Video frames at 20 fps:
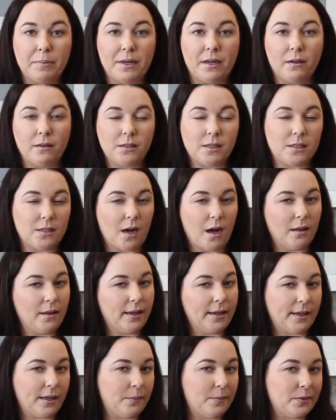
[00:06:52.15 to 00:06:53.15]
but it's not
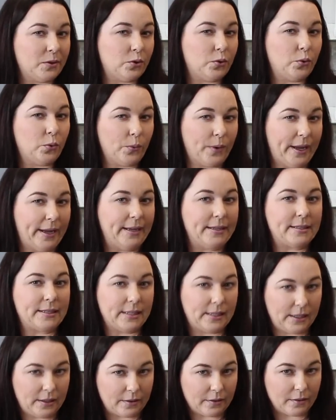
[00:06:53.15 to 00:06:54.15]
like it was
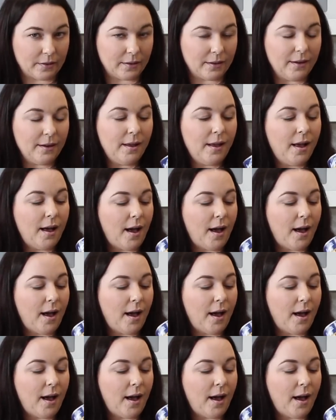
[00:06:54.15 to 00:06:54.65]
great either.